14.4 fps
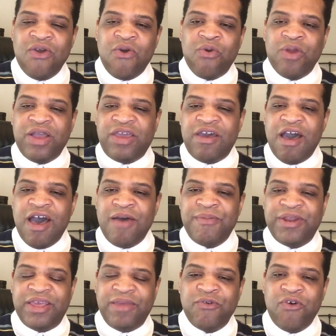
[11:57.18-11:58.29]
or a
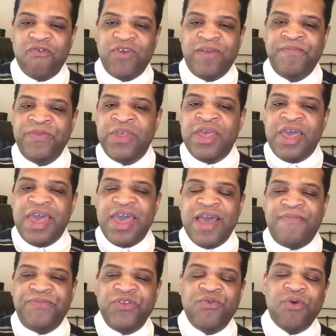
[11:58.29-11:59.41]
comedy movie.
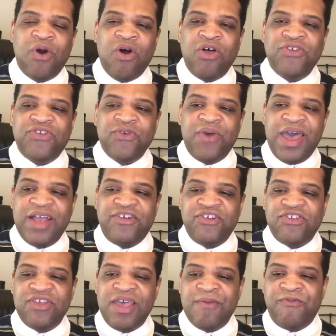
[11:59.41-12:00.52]
And you also had
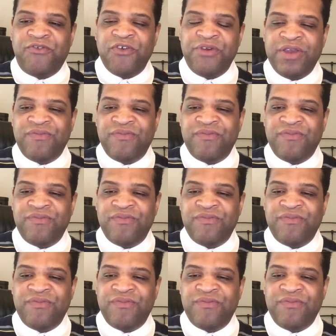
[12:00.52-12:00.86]
Shazam Fury